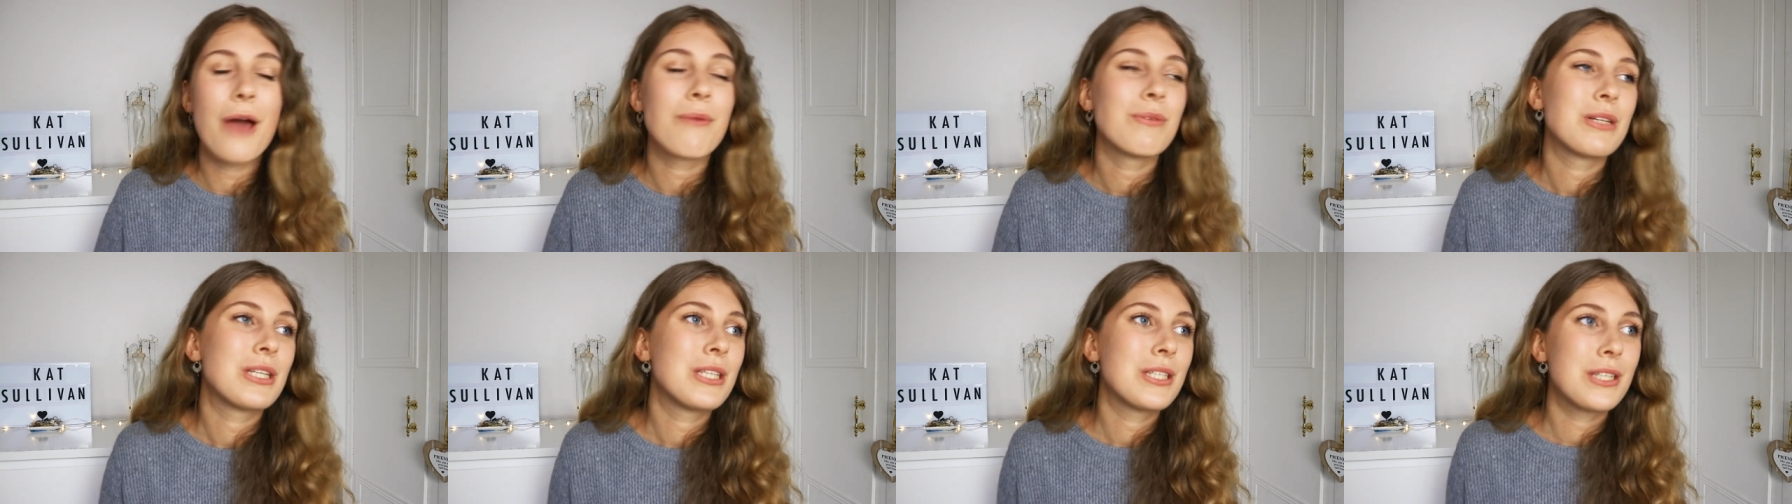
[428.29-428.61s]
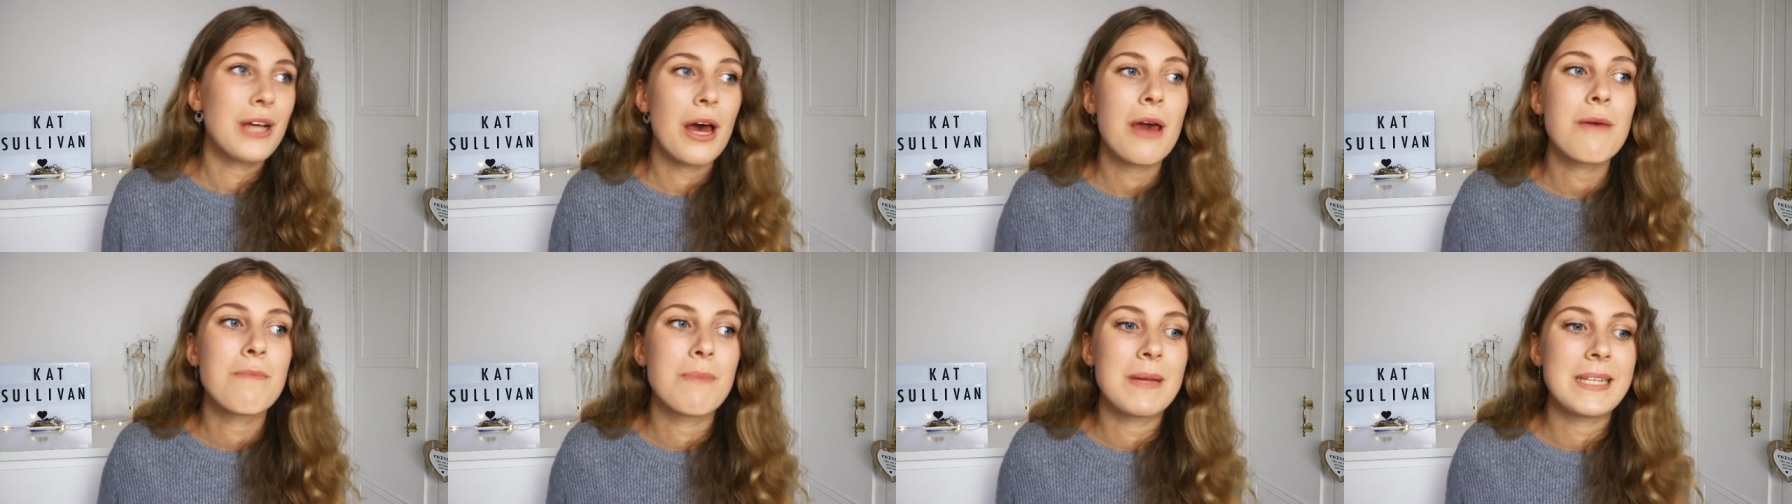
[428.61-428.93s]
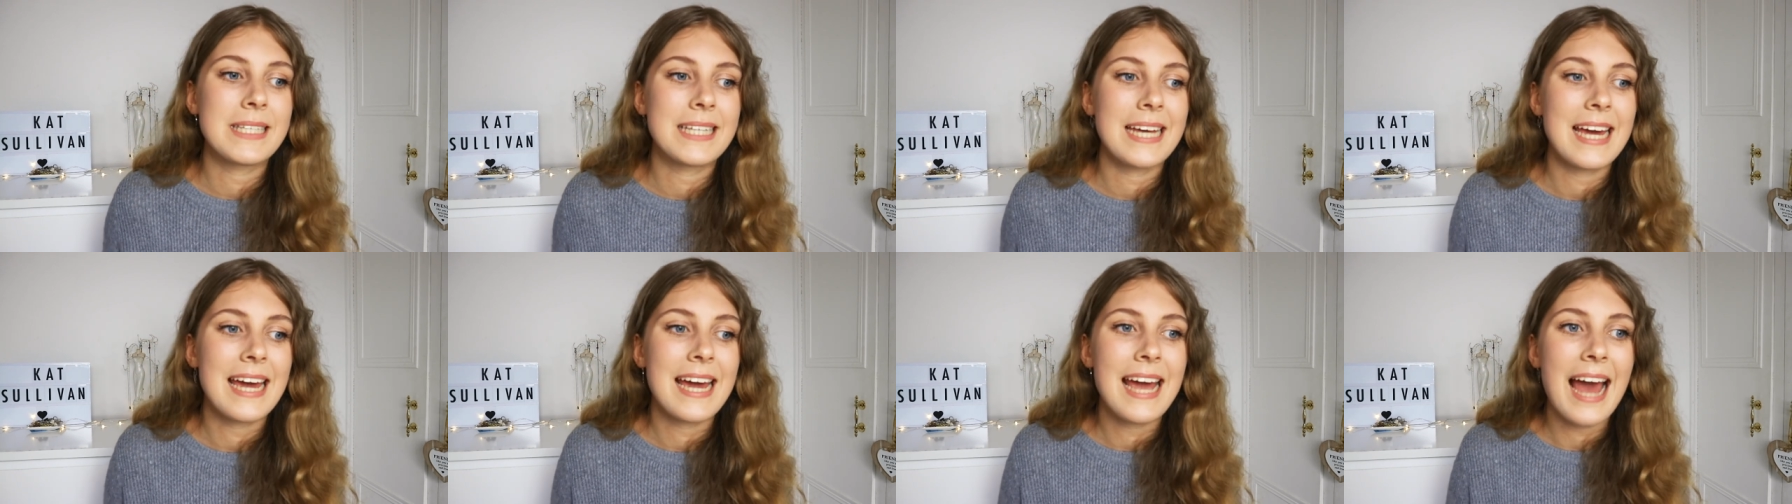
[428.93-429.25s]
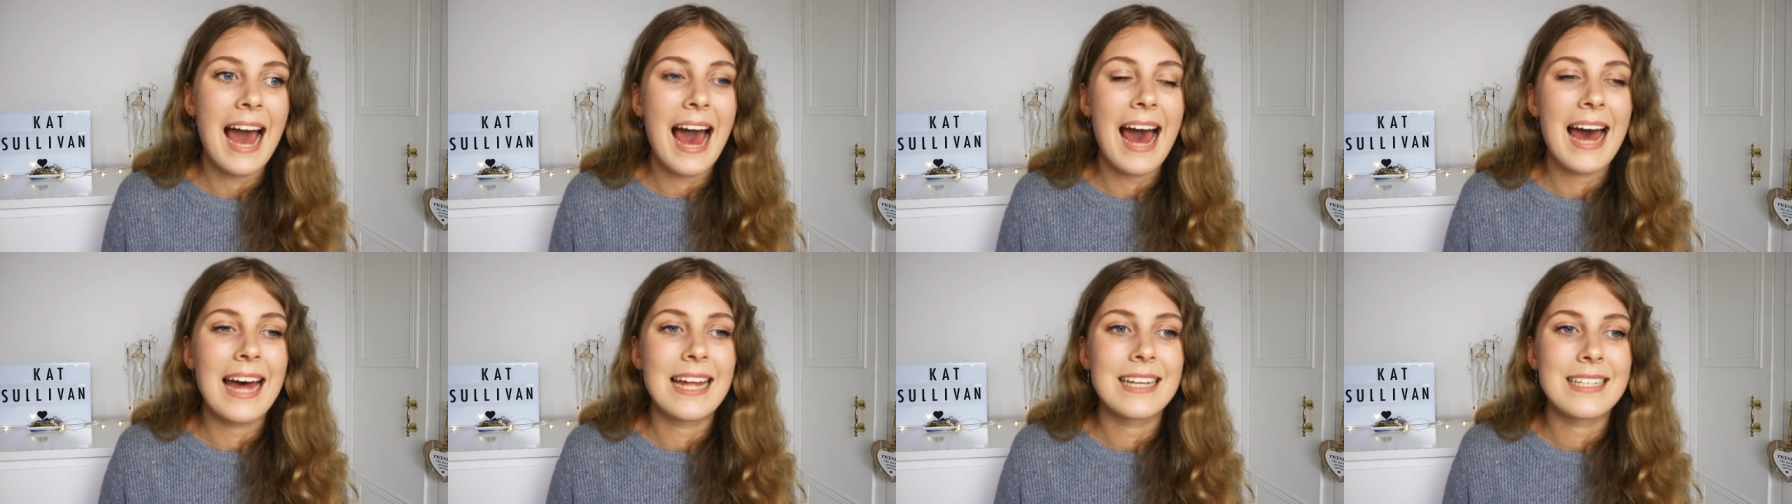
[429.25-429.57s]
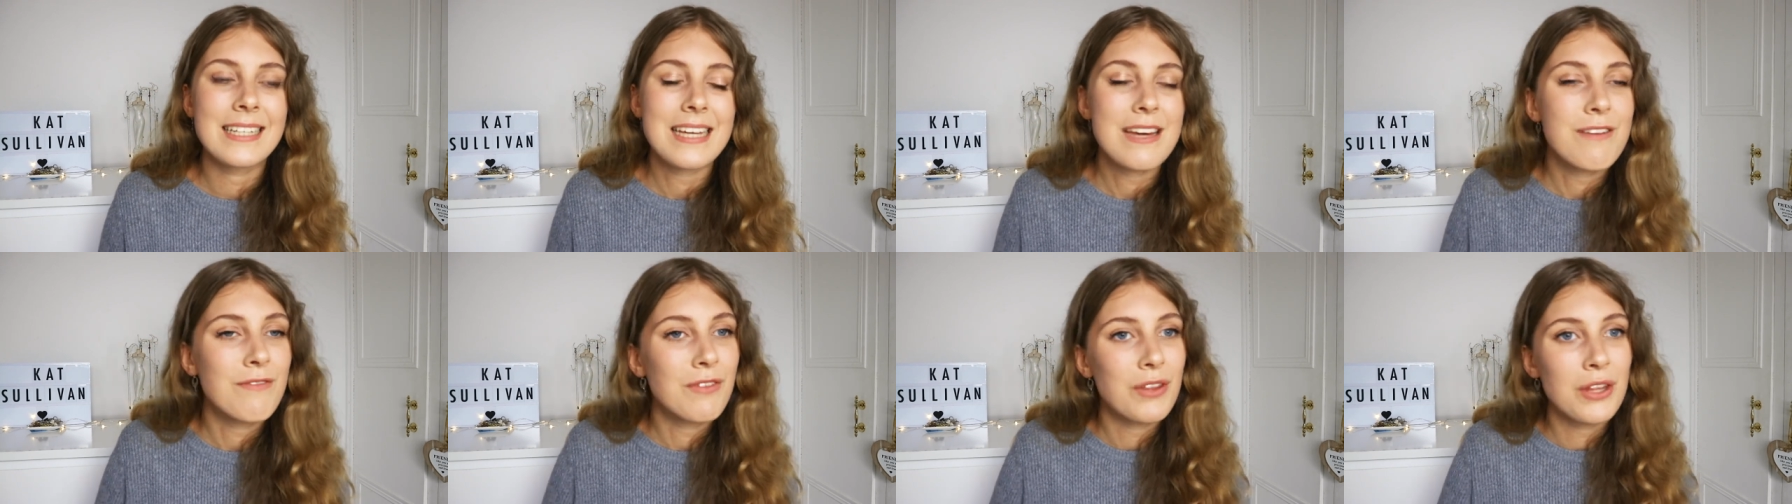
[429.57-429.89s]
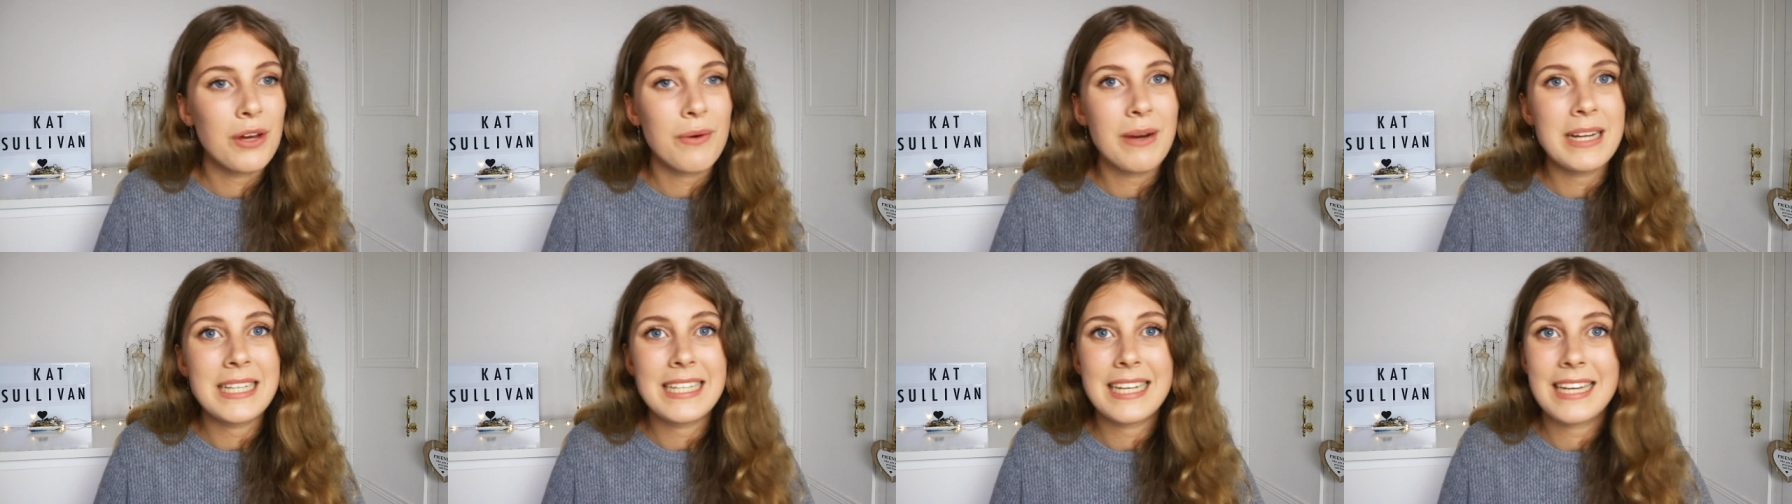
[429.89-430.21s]
I was so busy and
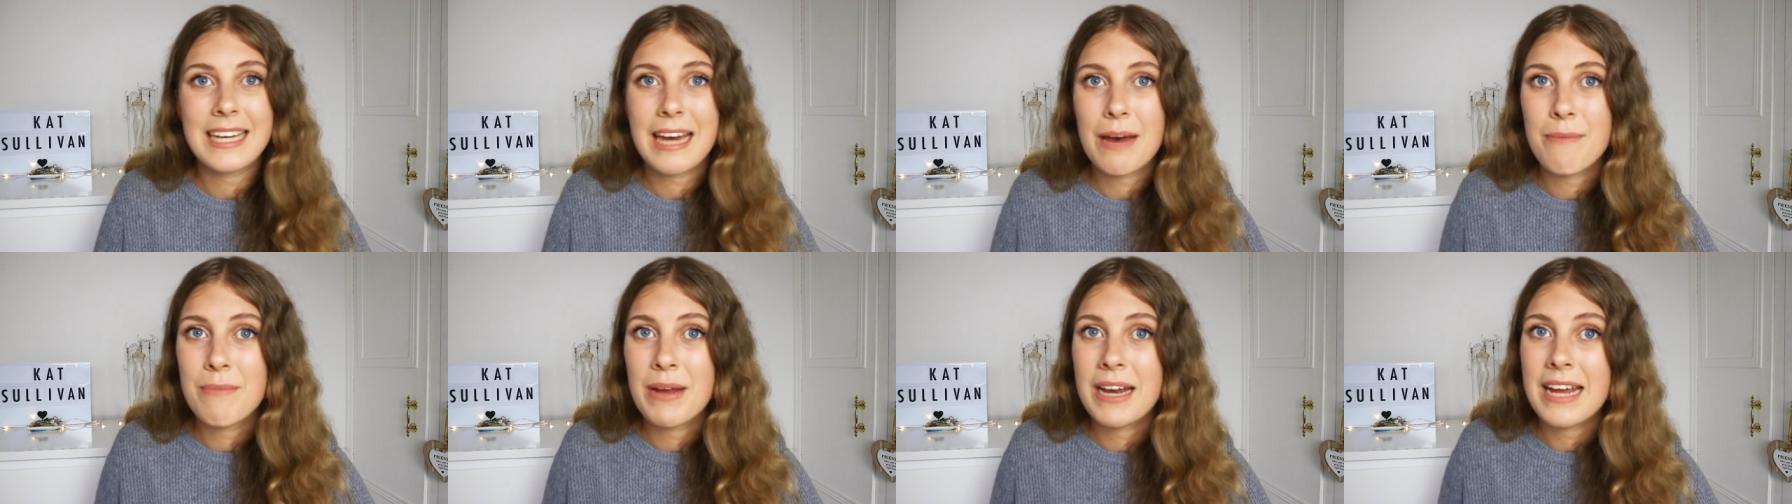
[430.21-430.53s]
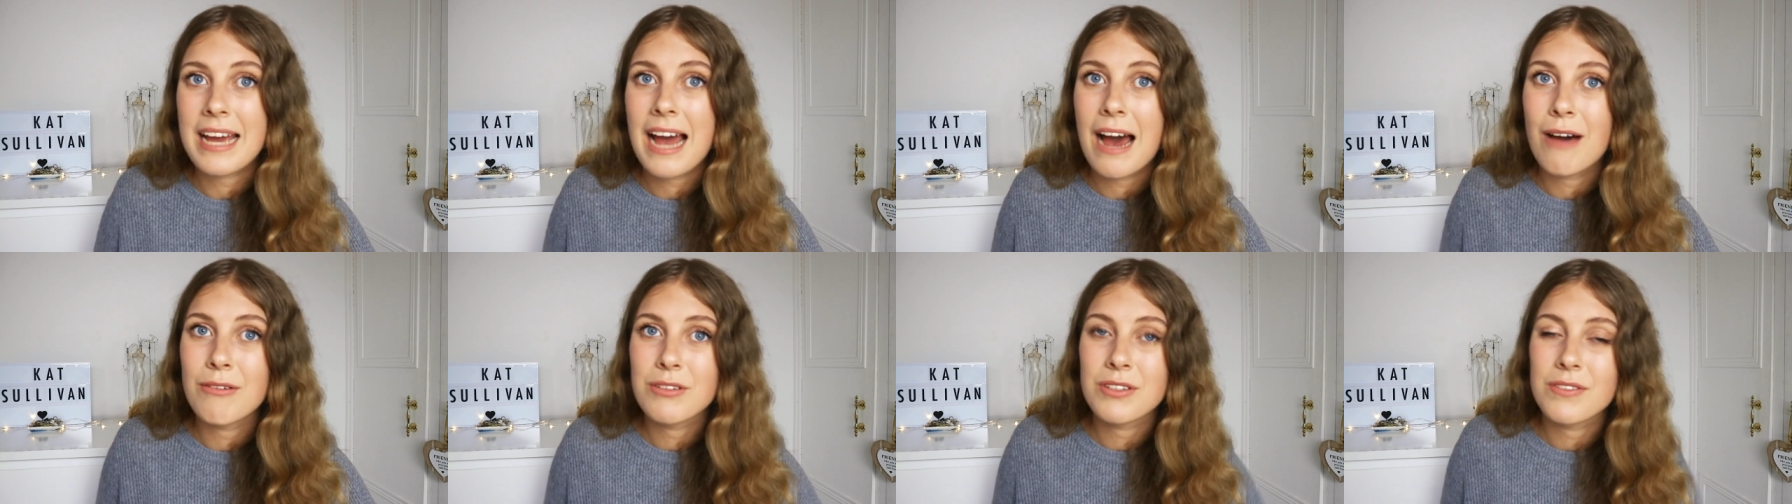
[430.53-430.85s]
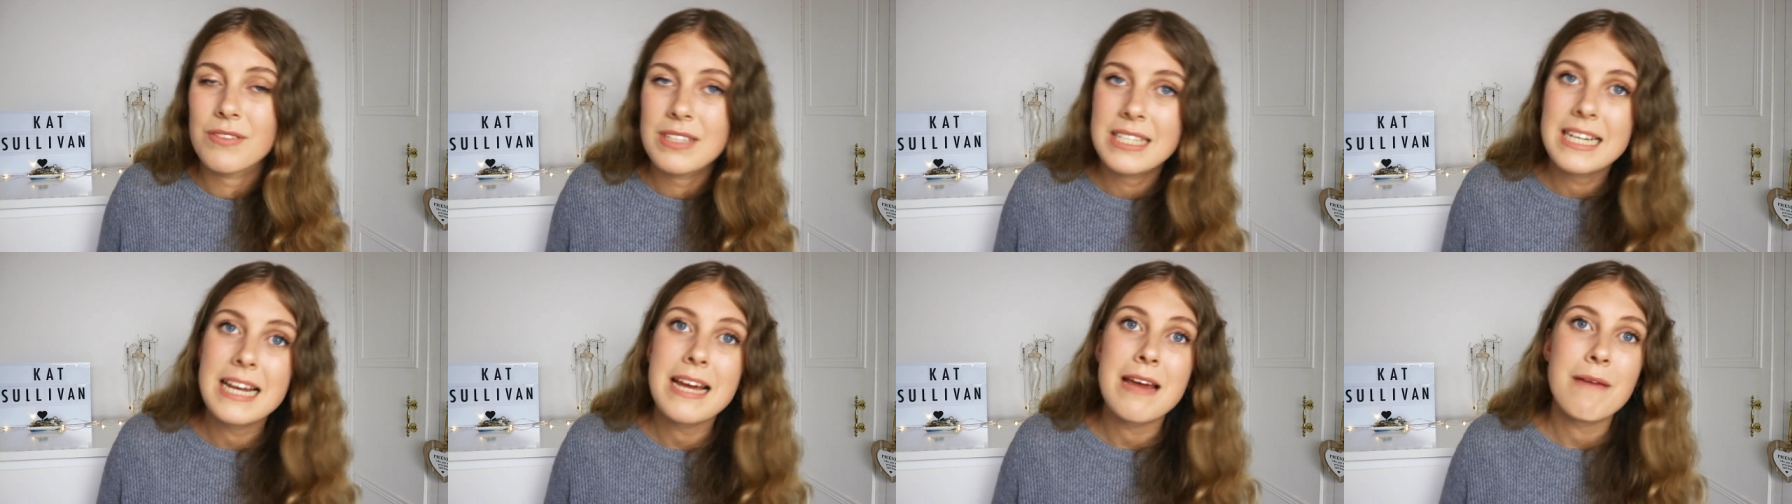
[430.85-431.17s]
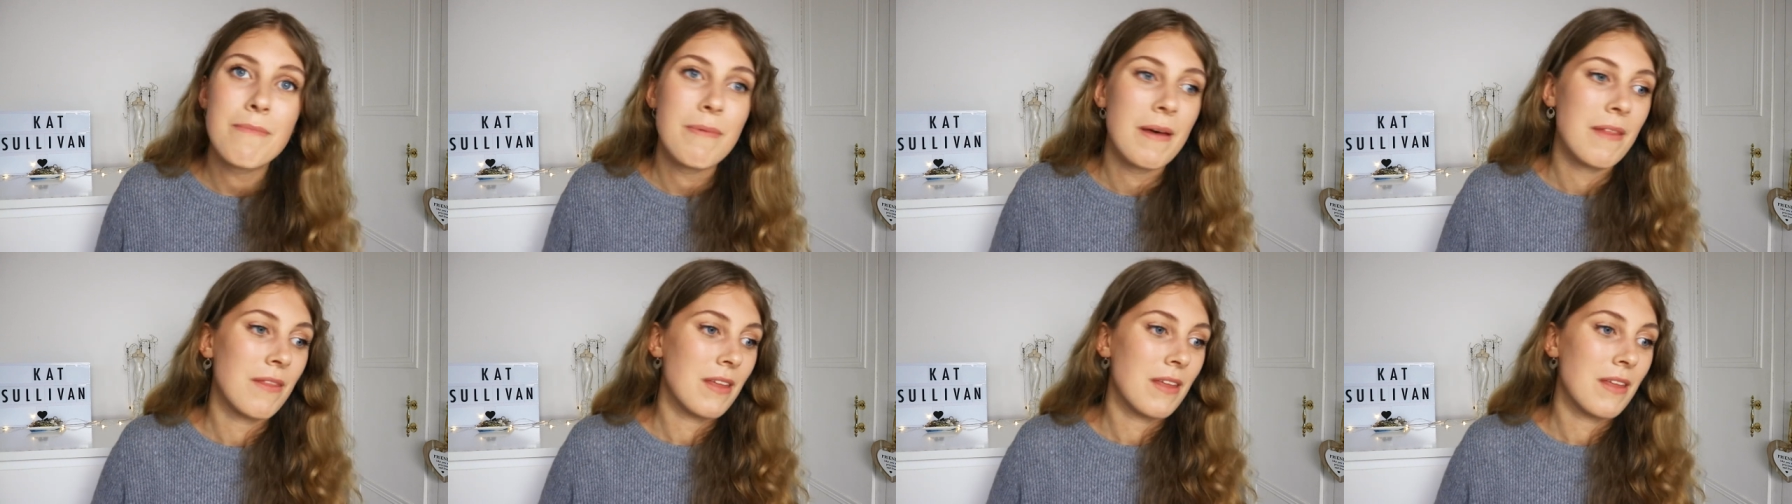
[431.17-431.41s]
even though I didn't get many hours of sleep